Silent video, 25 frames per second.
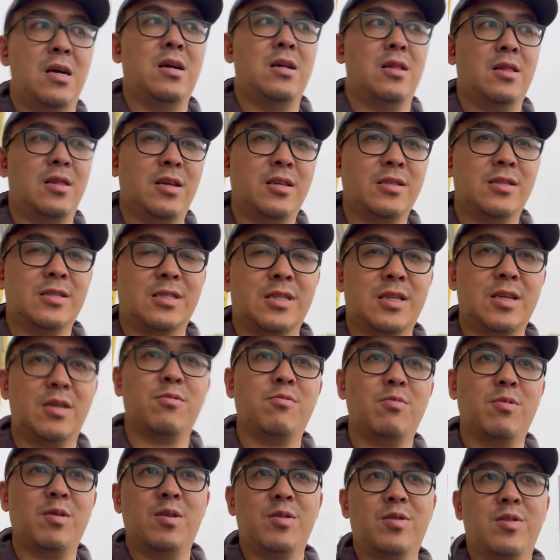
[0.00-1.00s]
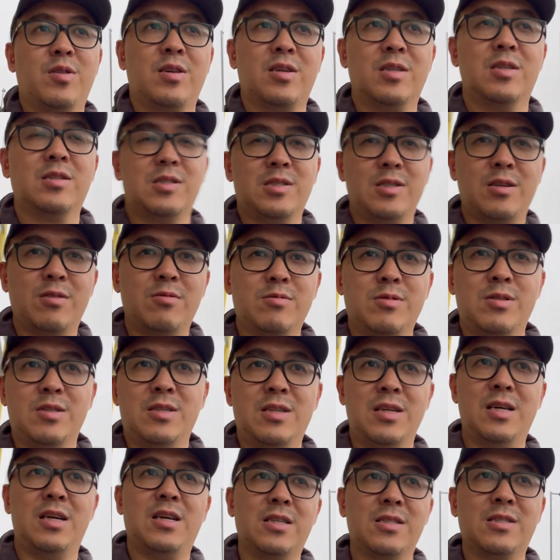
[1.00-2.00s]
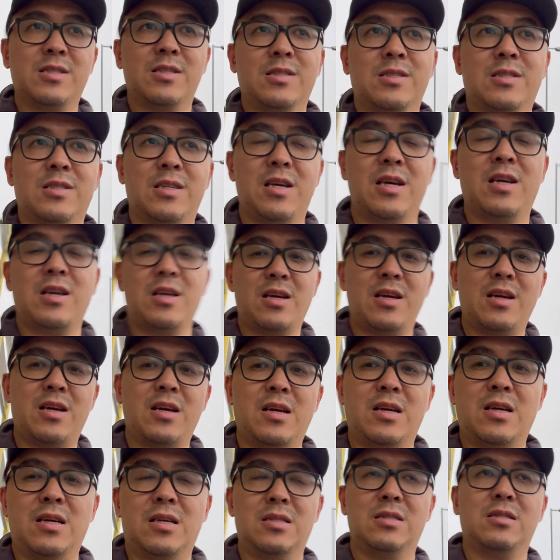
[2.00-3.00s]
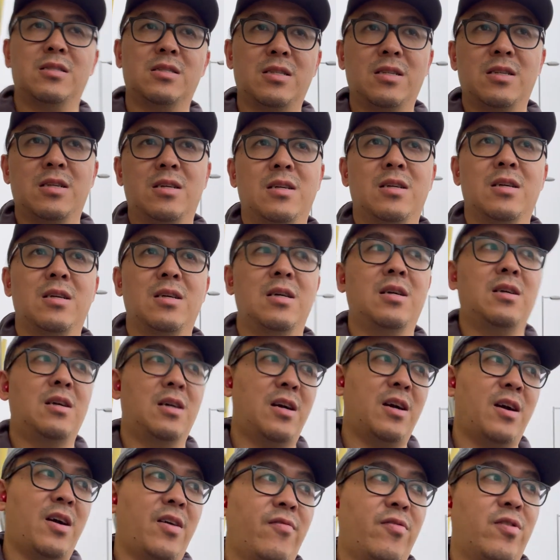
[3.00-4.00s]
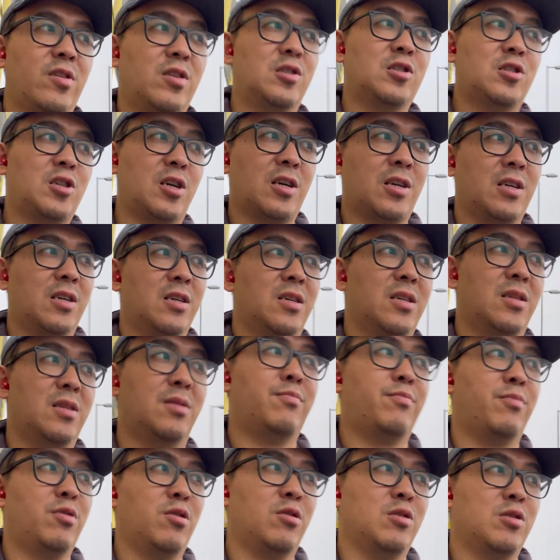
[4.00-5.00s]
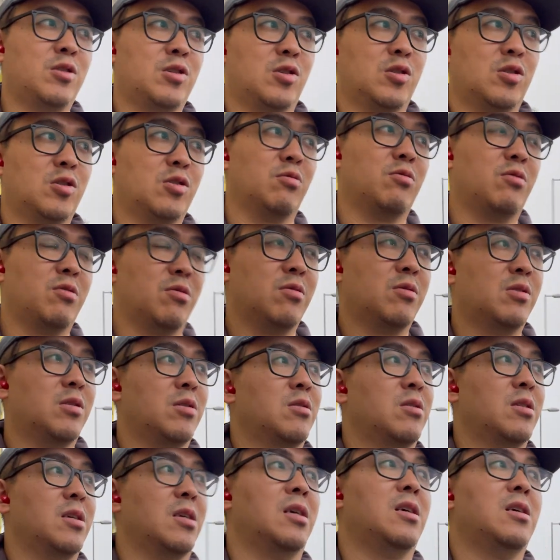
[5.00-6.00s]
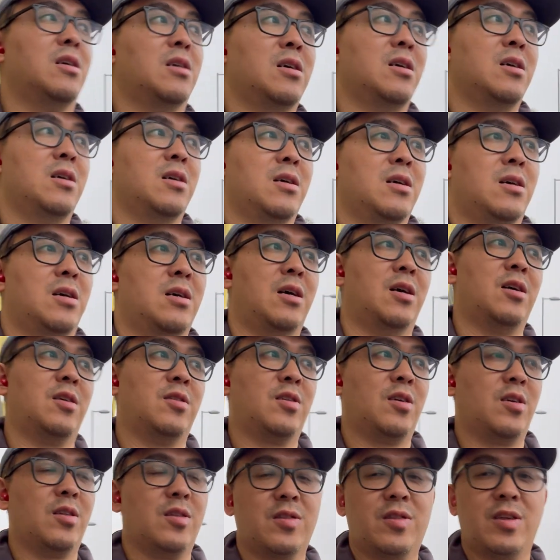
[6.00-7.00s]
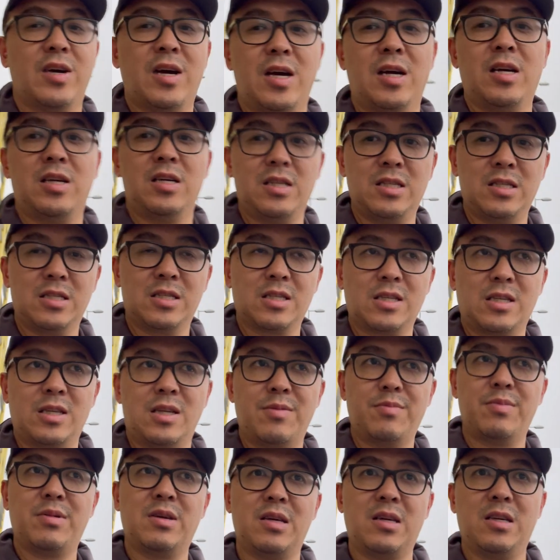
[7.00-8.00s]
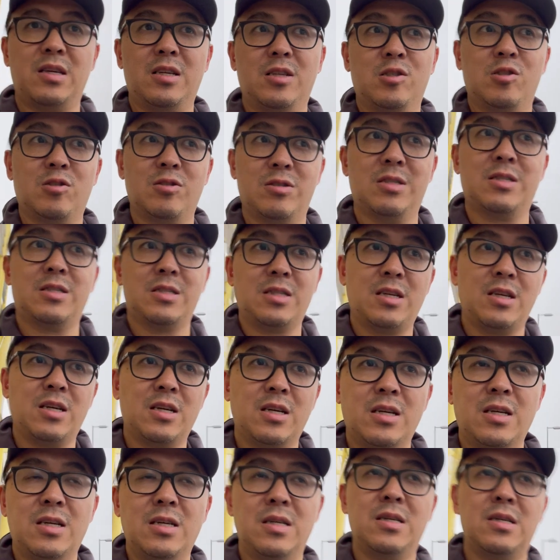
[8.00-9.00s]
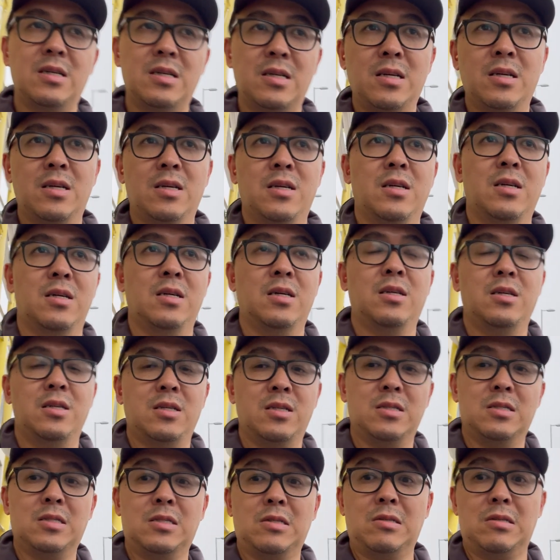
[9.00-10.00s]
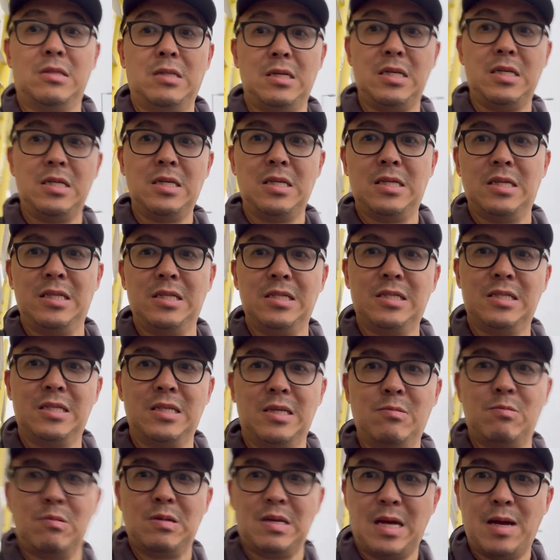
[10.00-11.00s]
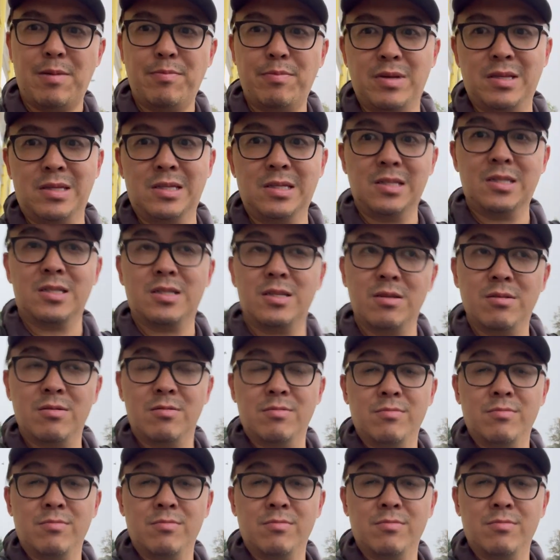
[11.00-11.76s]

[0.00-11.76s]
let's see what the consultant has to say, and I have to check in as usual. So yeah, I think that is gonna be interesting. So yeah, let's see what happens.